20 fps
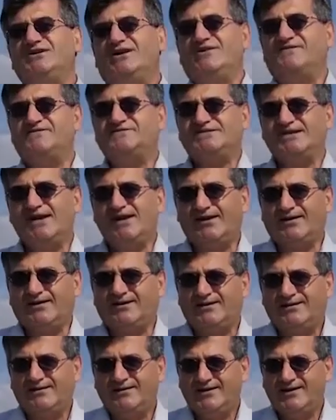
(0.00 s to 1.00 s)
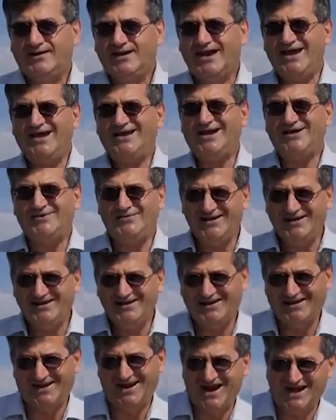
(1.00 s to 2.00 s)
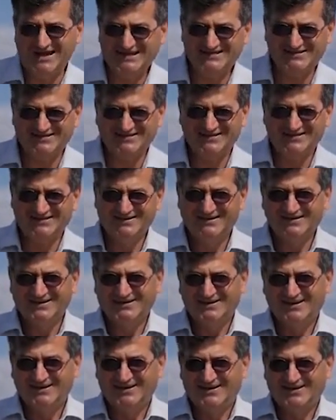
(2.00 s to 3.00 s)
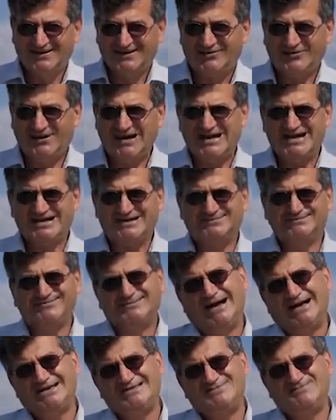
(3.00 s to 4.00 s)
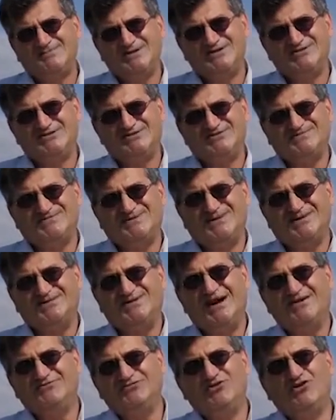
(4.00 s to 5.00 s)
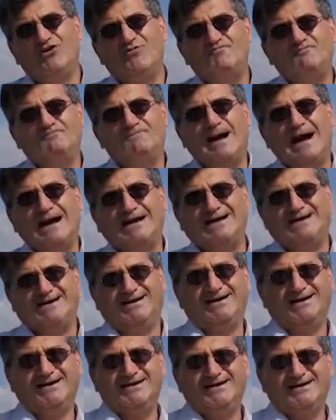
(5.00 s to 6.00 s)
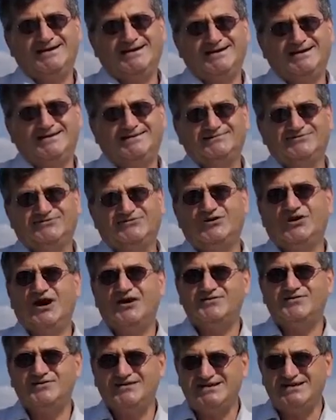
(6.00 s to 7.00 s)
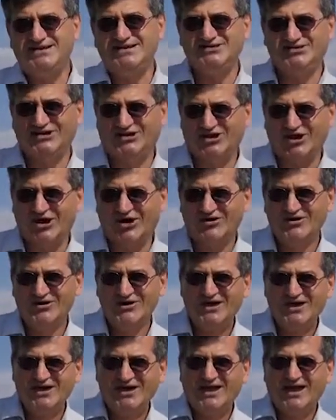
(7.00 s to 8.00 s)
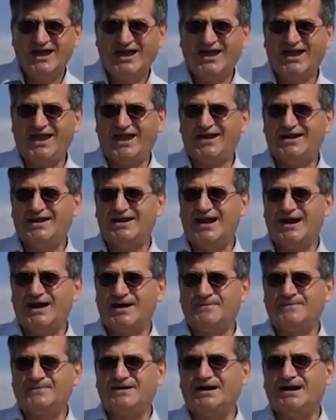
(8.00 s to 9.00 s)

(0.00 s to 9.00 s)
that I've seen, and I really liked, well, I suppose we have to go back a few hundred years ago. And